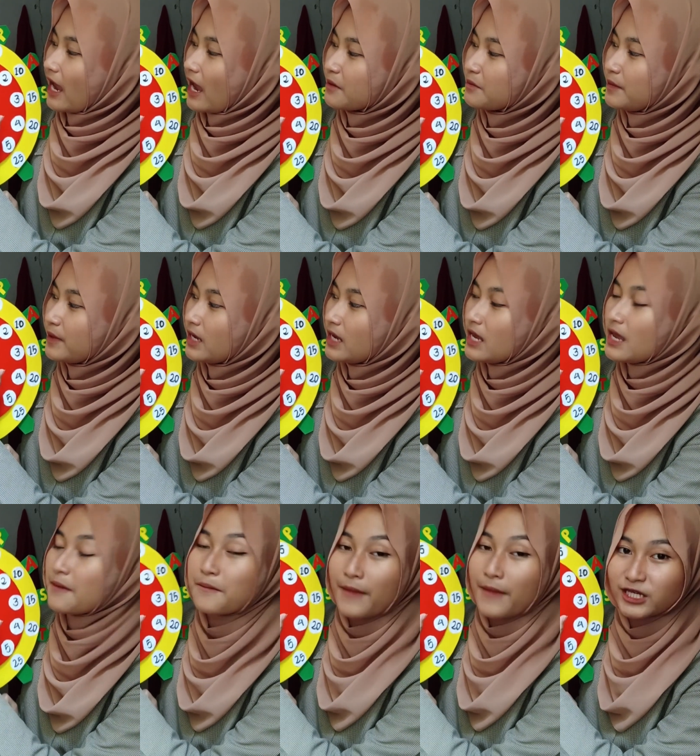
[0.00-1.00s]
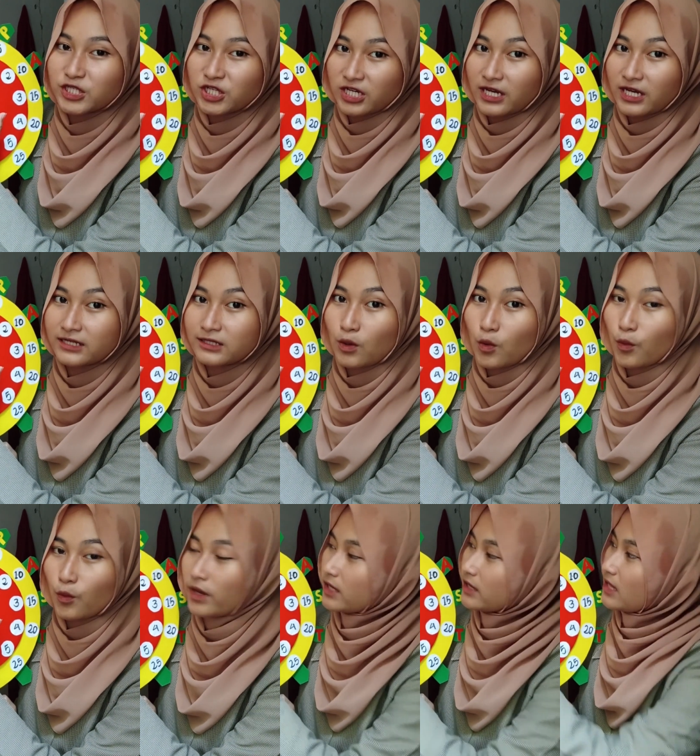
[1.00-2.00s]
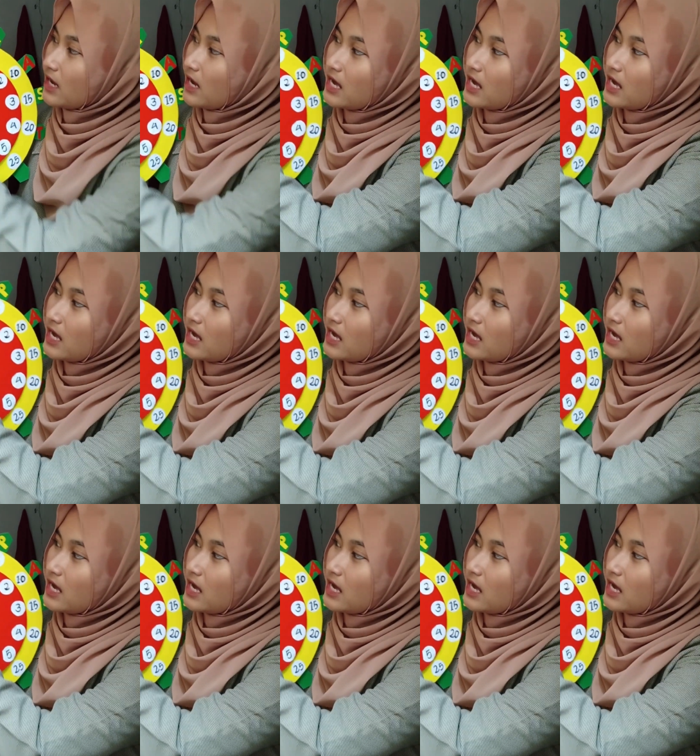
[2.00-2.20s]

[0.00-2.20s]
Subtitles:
can be mentioned with